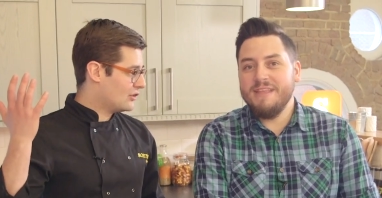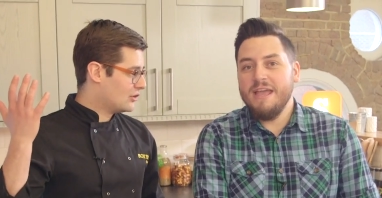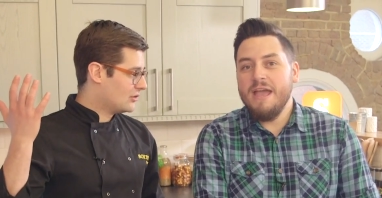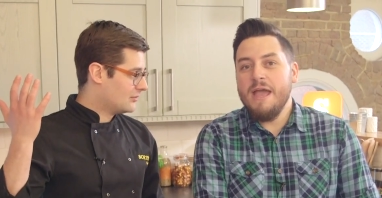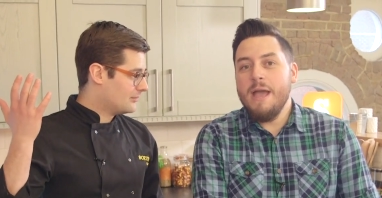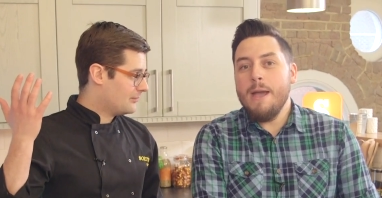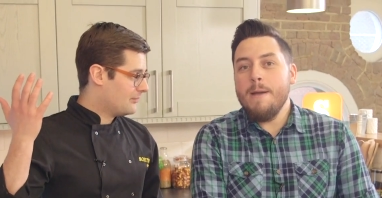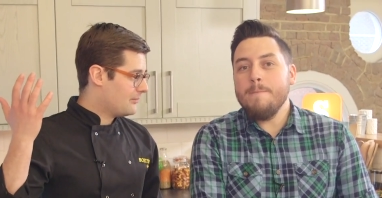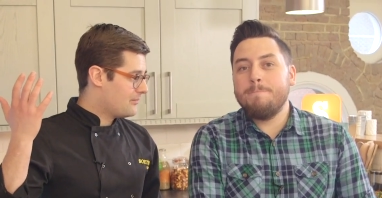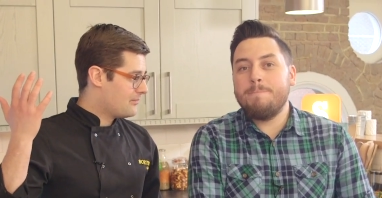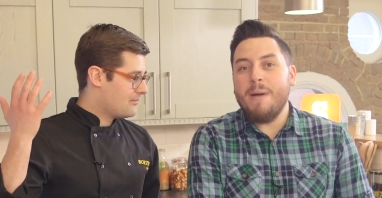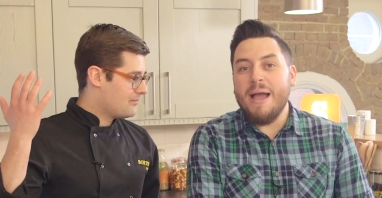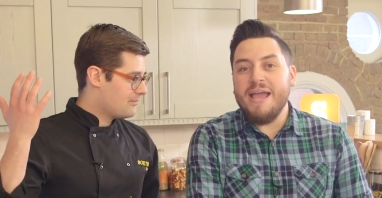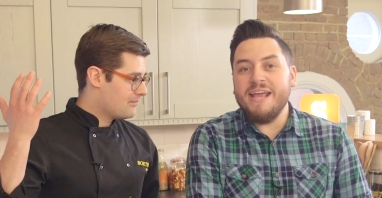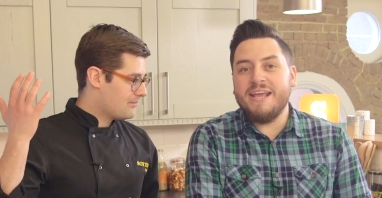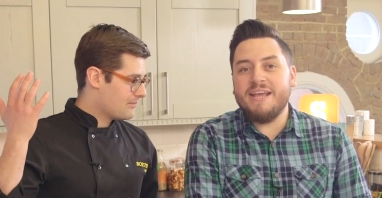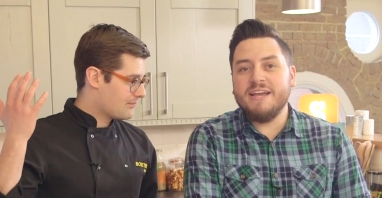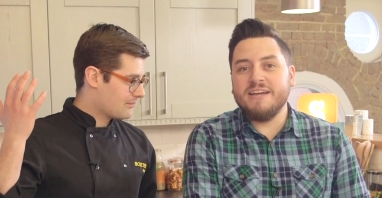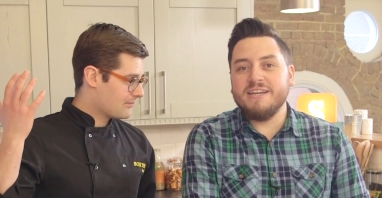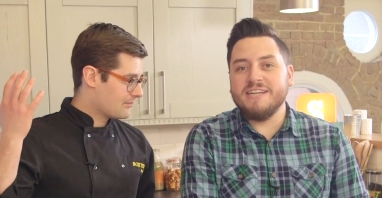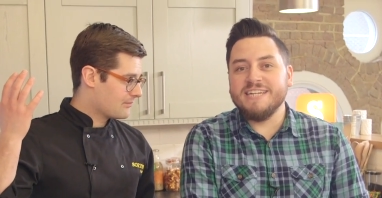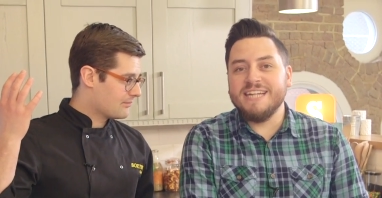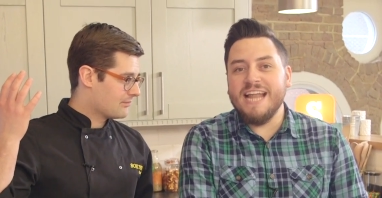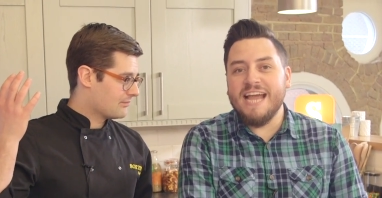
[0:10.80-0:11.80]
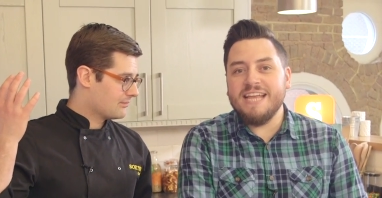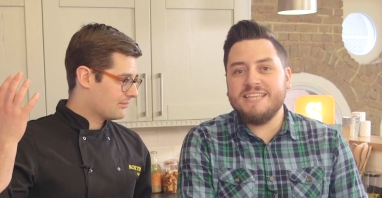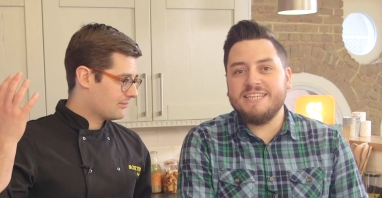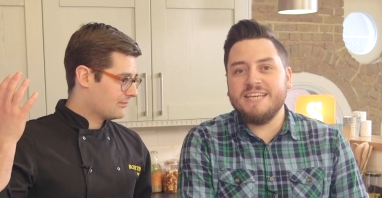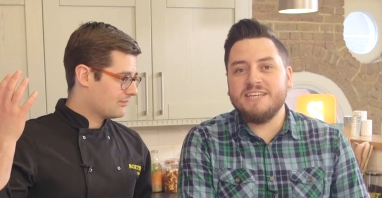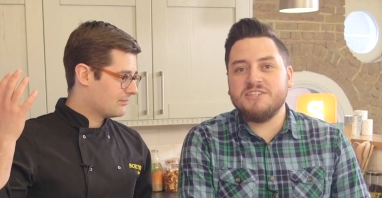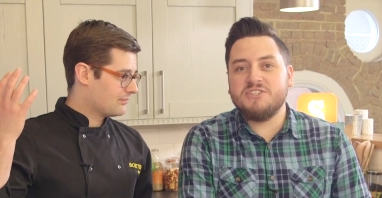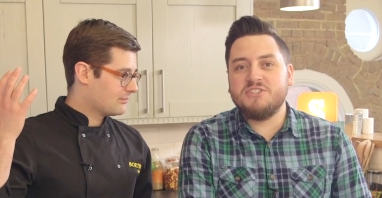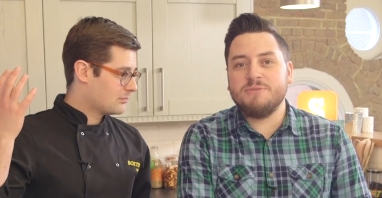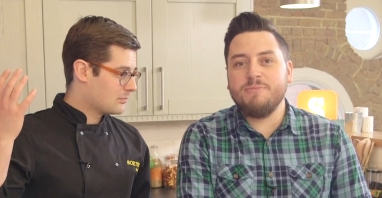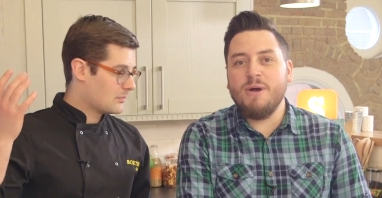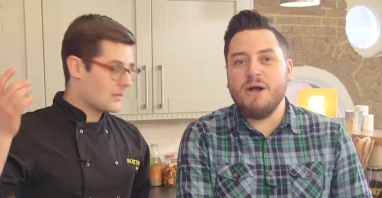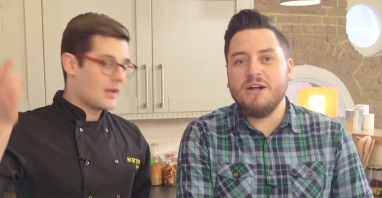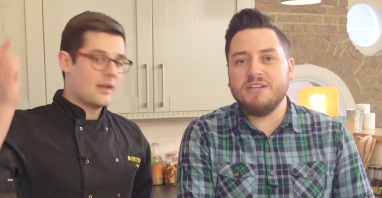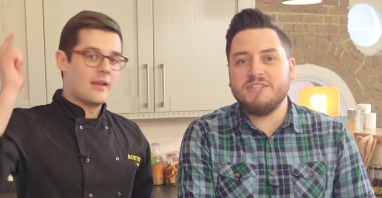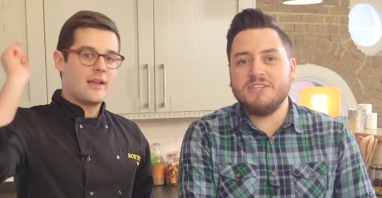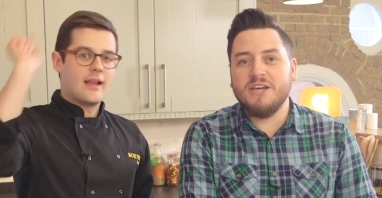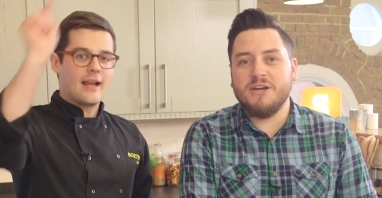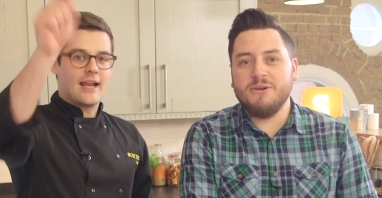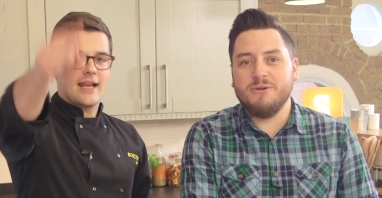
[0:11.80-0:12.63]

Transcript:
Speaker 1: for? Bacon, lettuce, tomato.